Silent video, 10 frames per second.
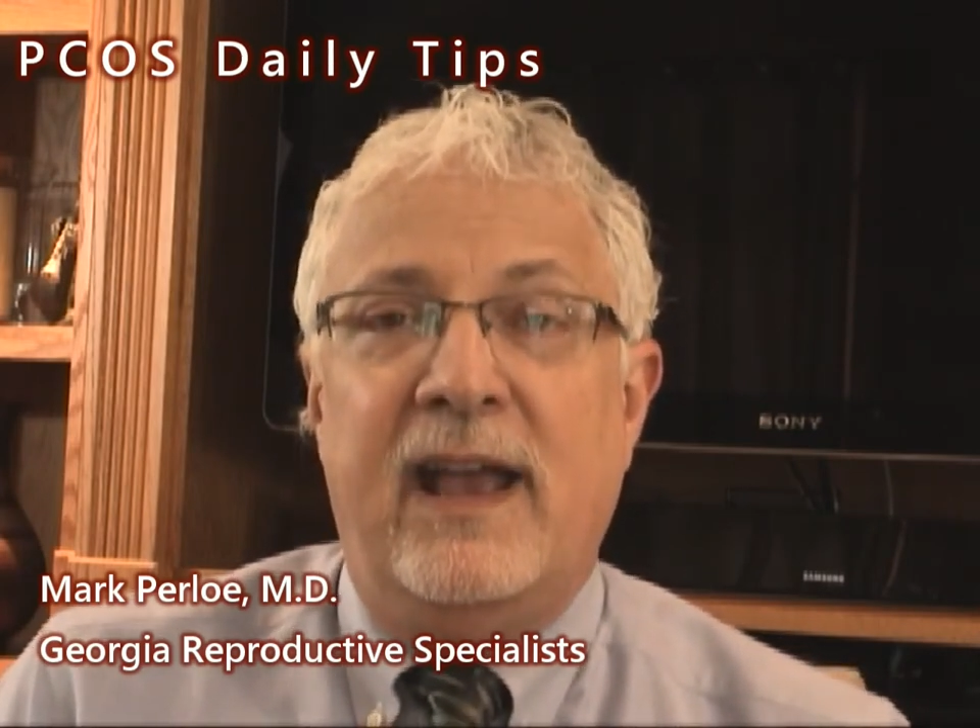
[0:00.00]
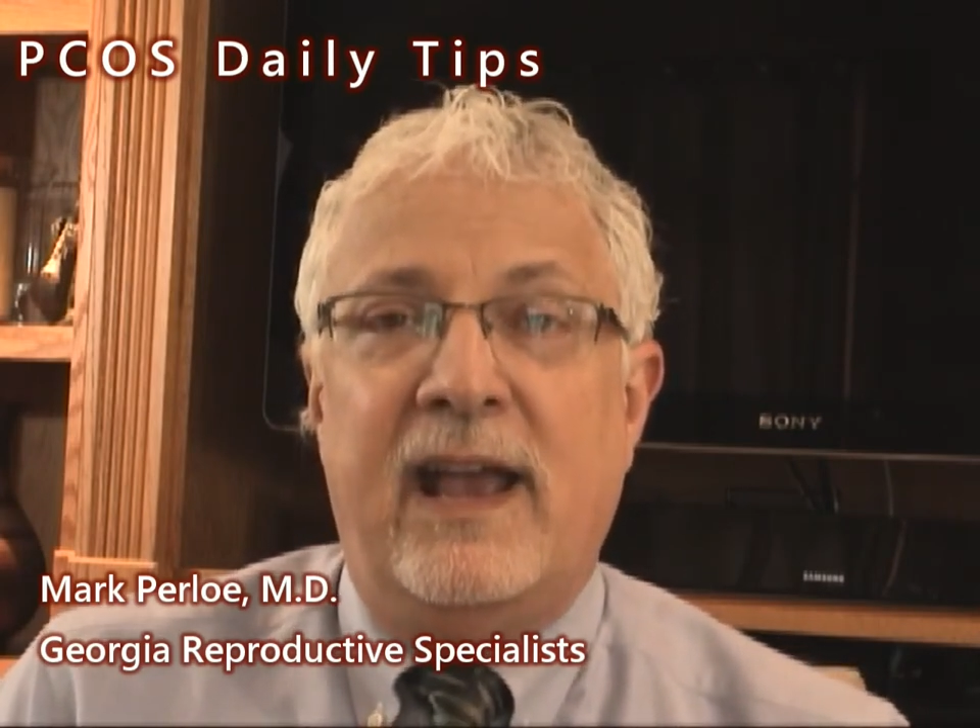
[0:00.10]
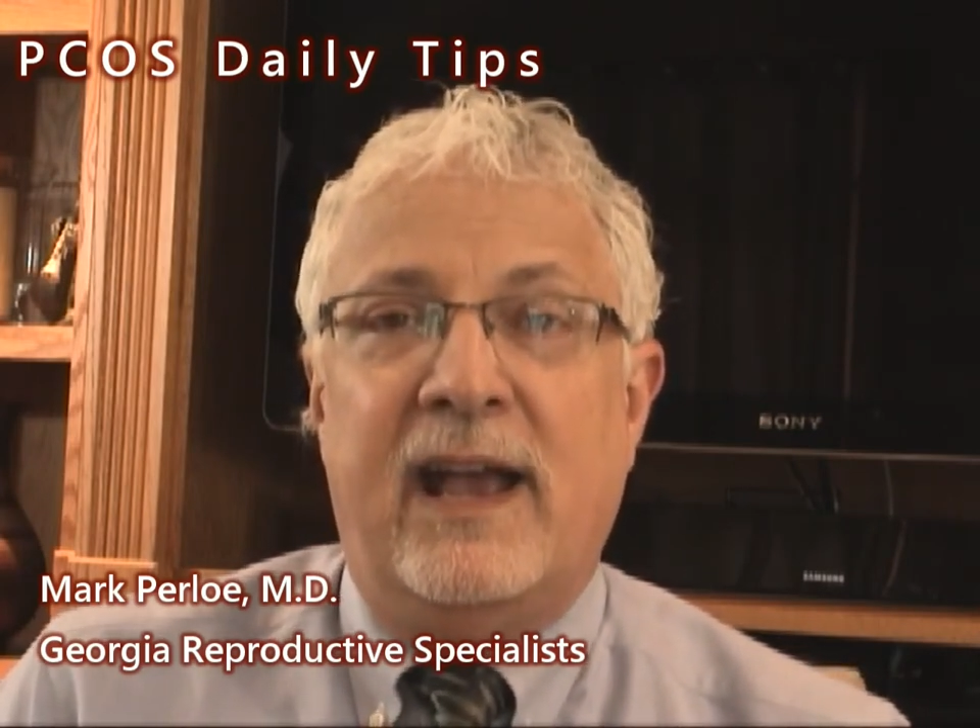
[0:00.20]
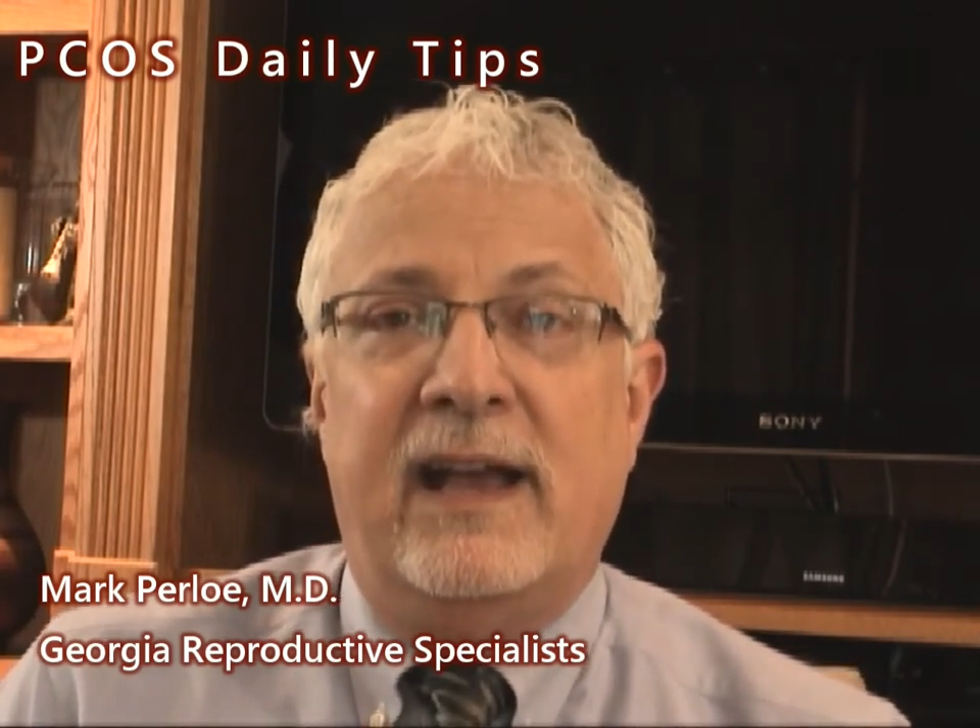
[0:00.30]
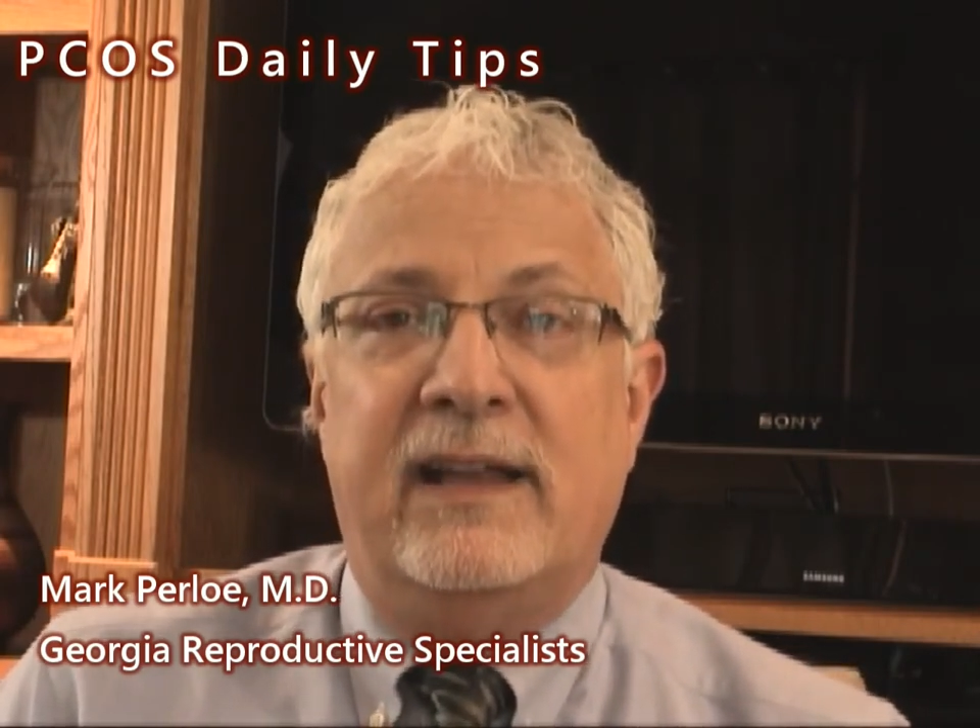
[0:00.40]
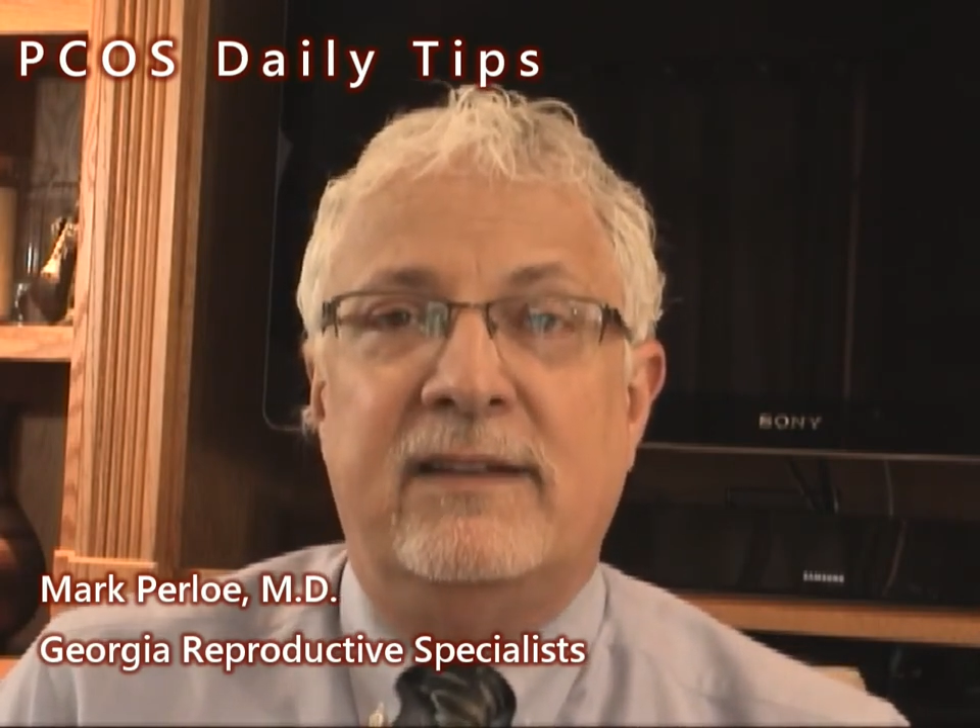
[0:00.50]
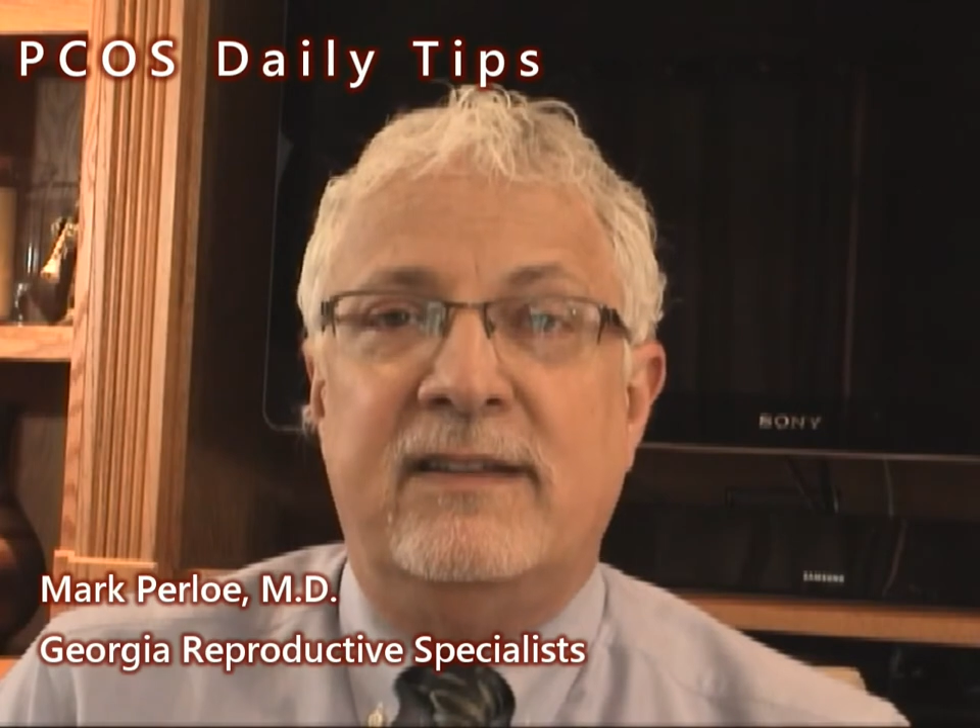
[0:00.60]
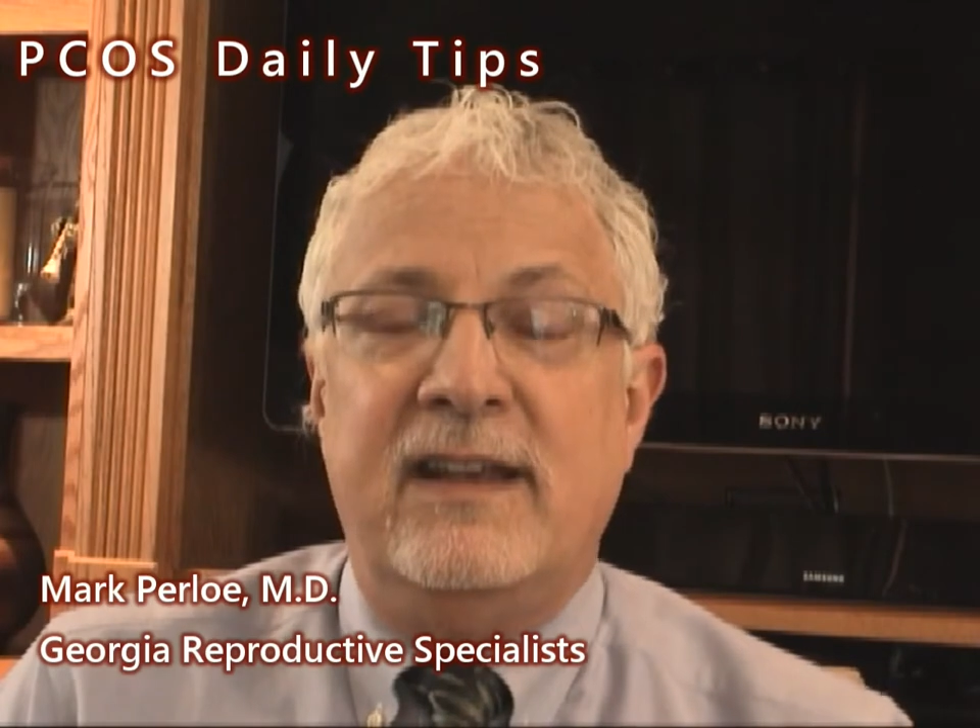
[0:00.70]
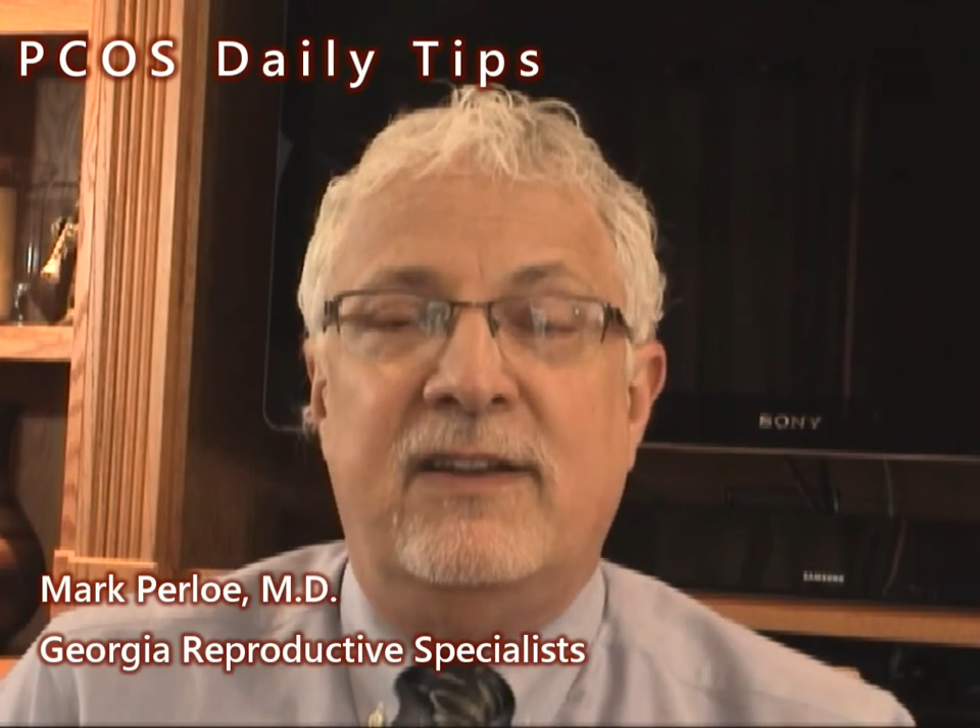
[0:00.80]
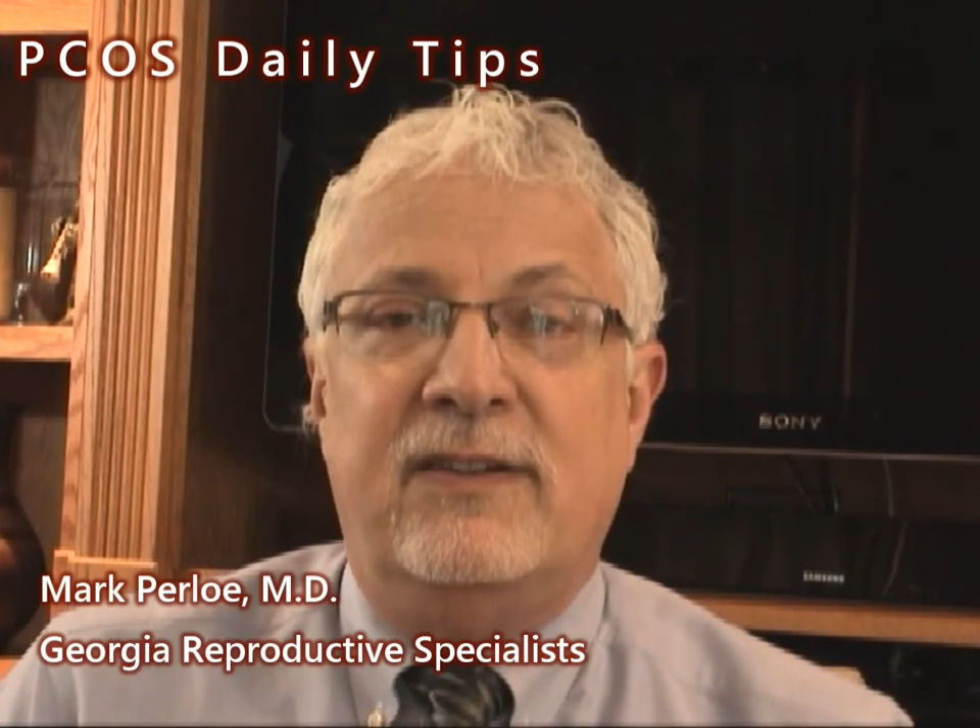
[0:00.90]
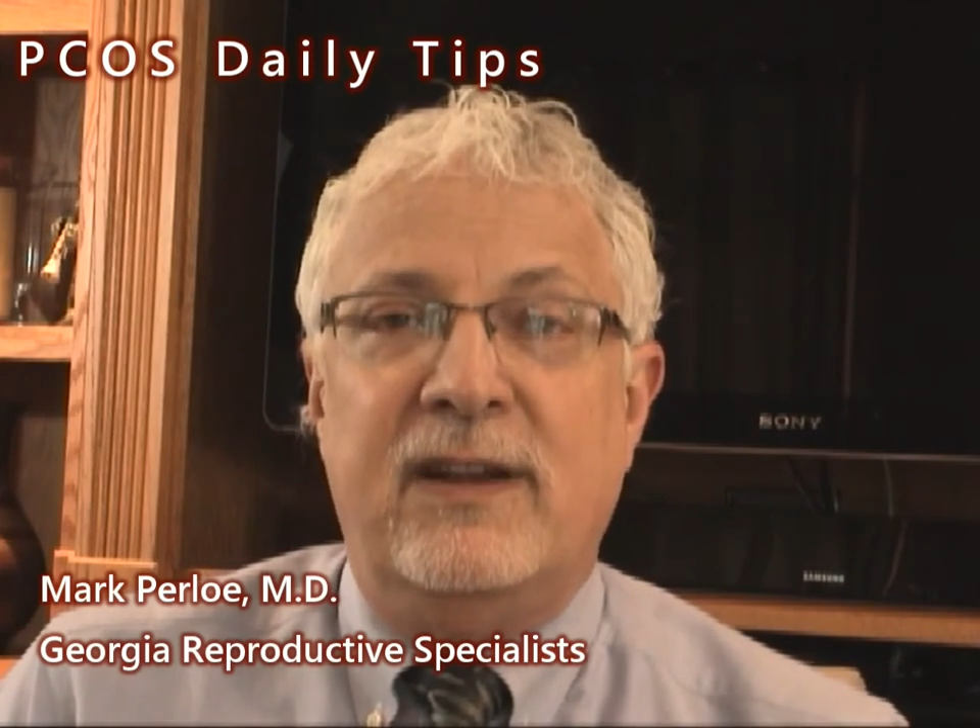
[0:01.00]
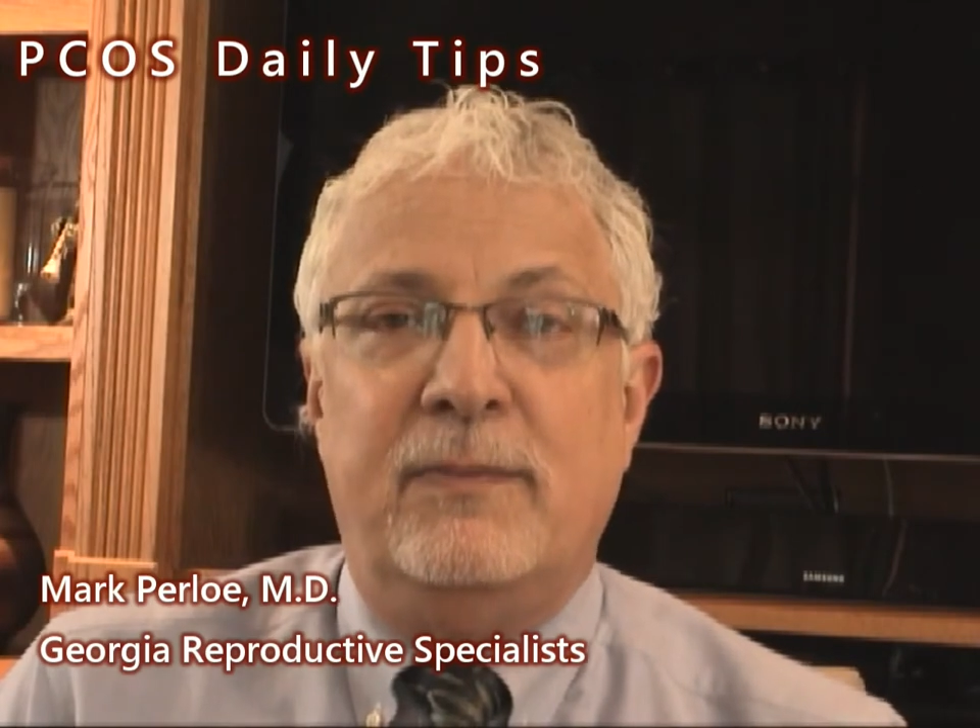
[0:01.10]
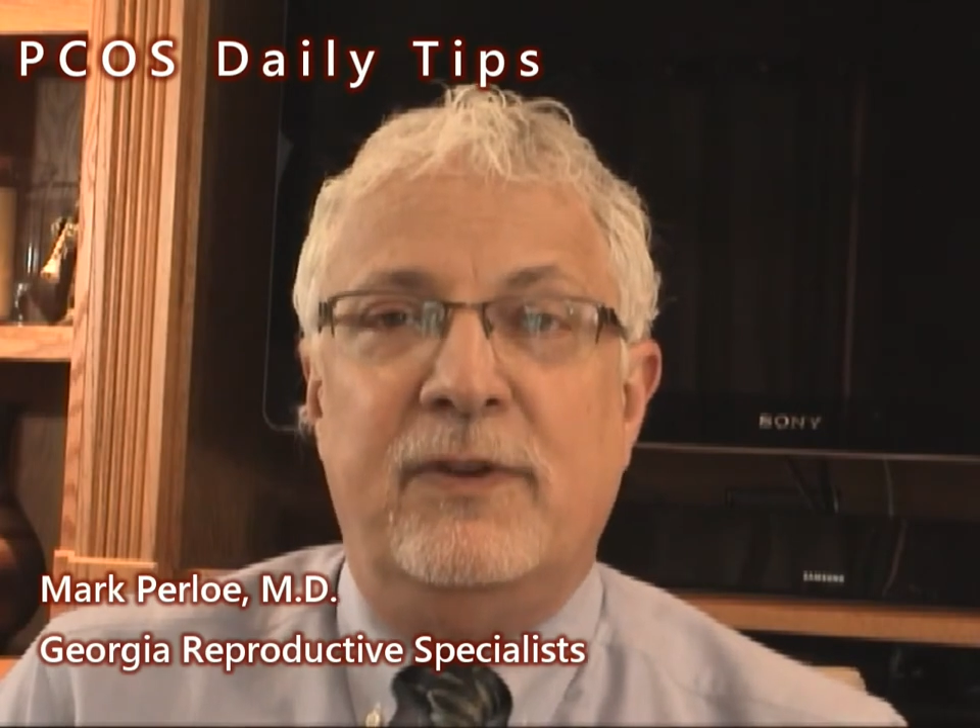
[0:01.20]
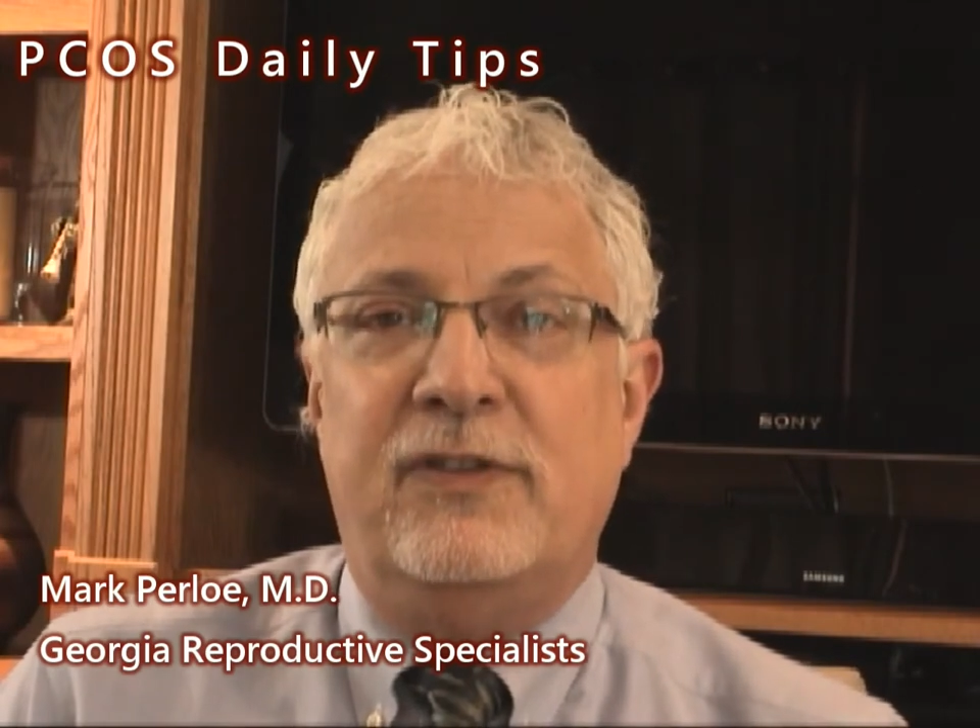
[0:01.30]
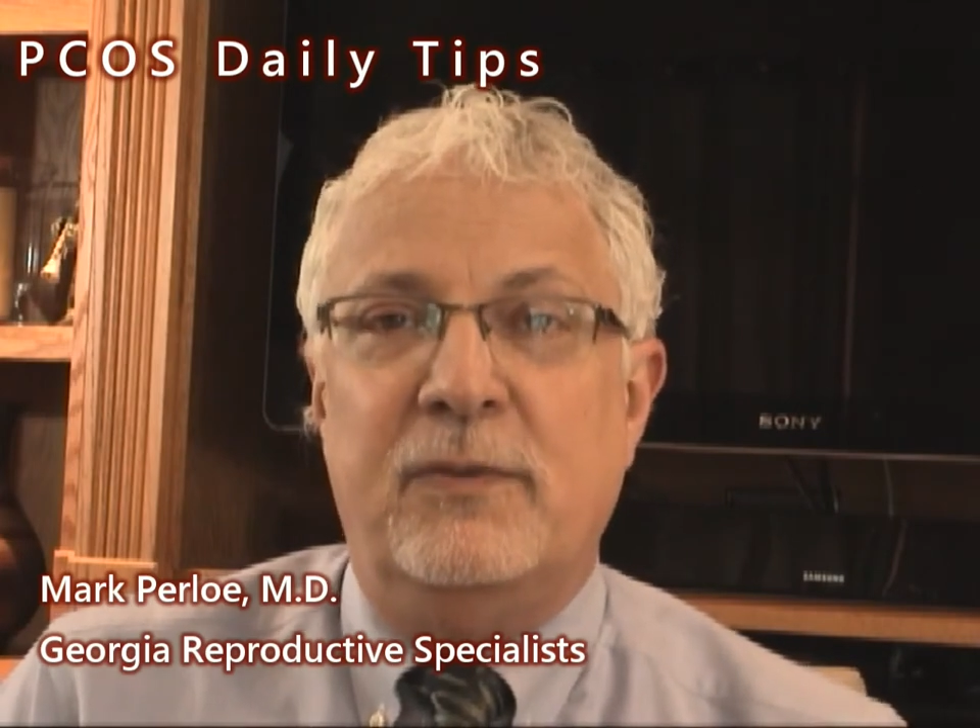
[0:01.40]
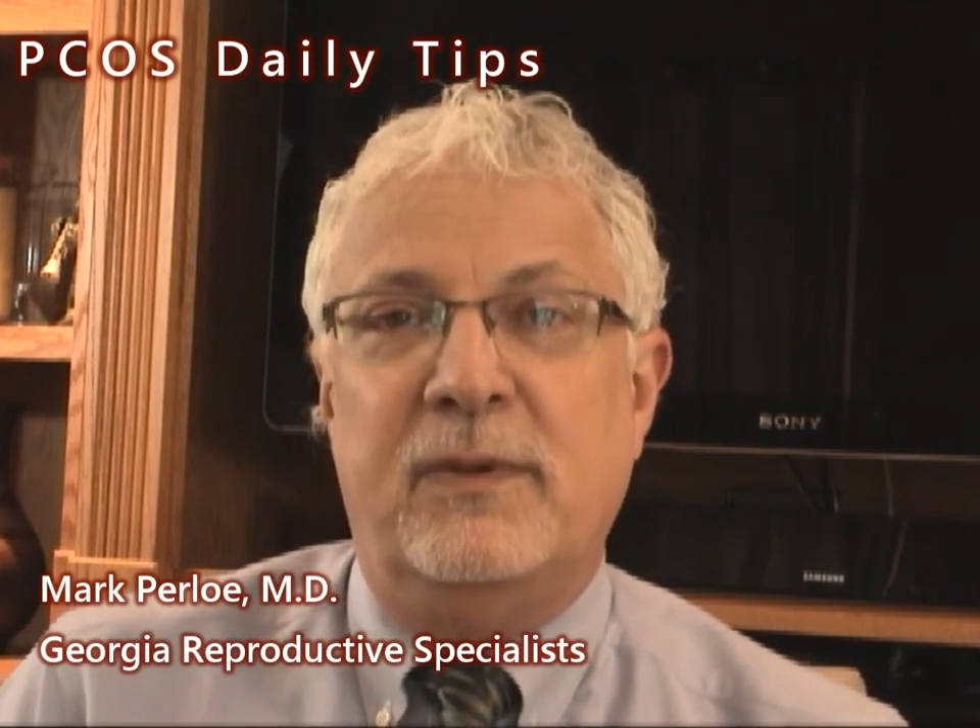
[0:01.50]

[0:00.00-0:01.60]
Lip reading: and take your temperature